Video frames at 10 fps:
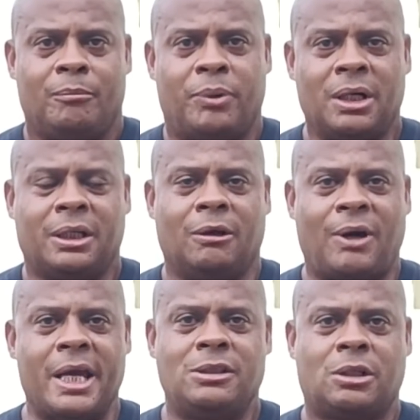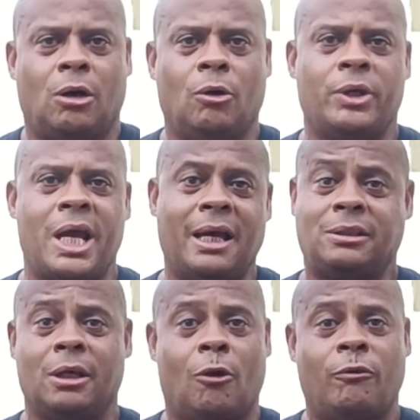bucket of ice cold
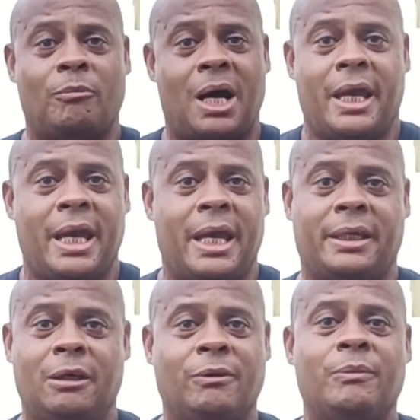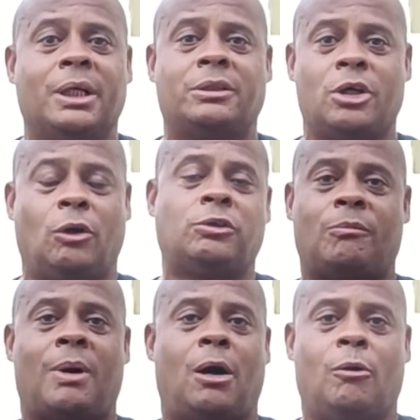reality over my head, giving me a dose
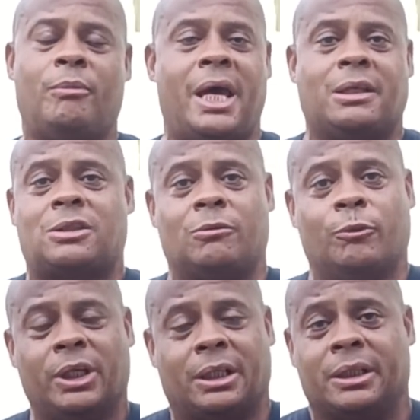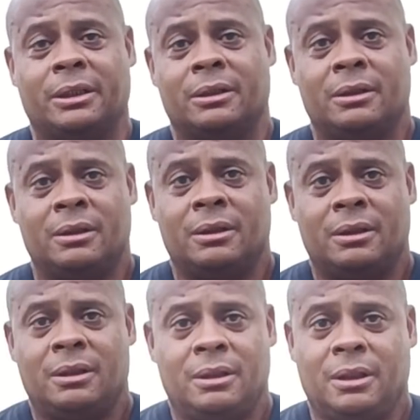of my own medicine, really.
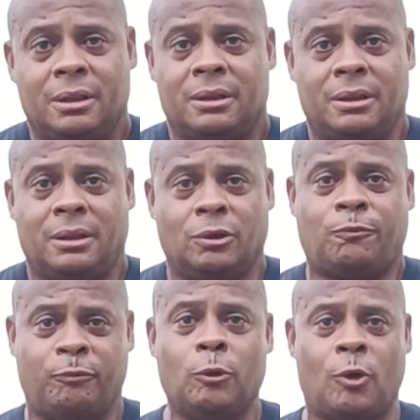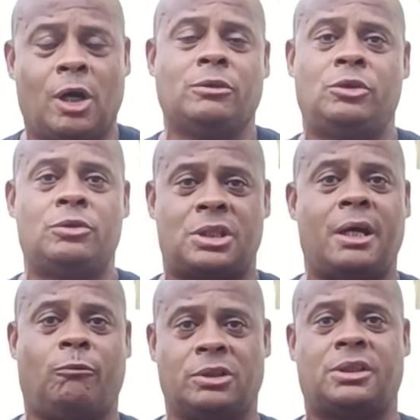Those few words you
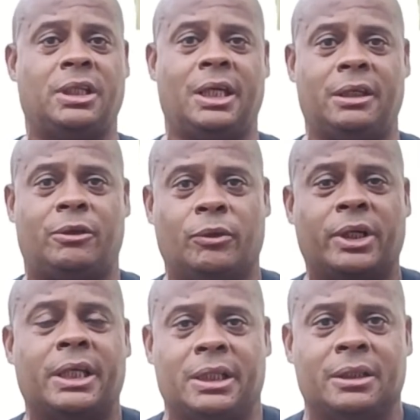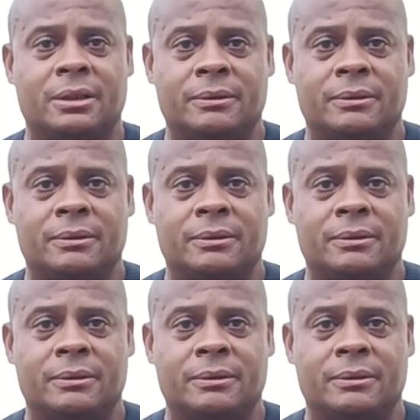said was the nitty gritty.